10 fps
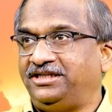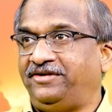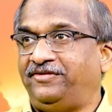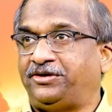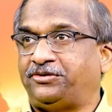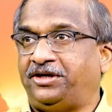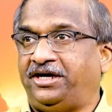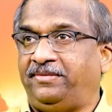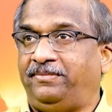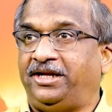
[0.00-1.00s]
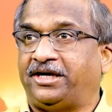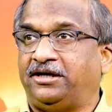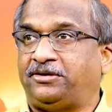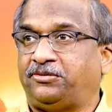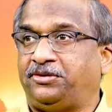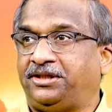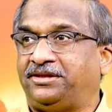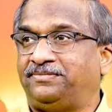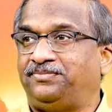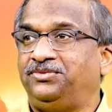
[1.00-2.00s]
Yes. Even today, medical
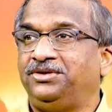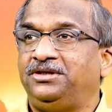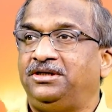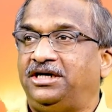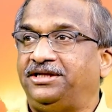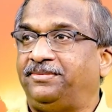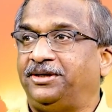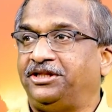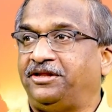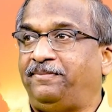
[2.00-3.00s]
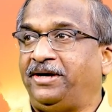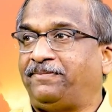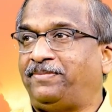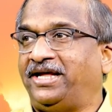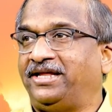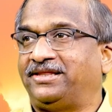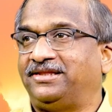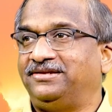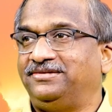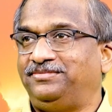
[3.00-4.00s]
tourism, Hyderabad is a big
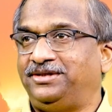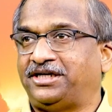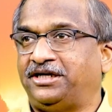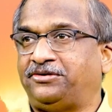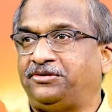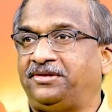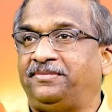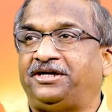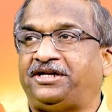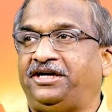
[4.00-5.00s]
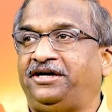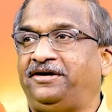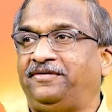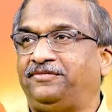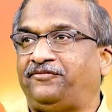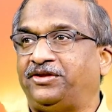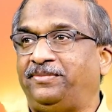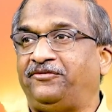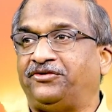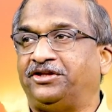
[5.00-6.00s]
place. Medical tourism ante, for the
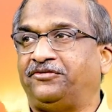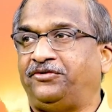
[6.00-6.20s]
benefit of the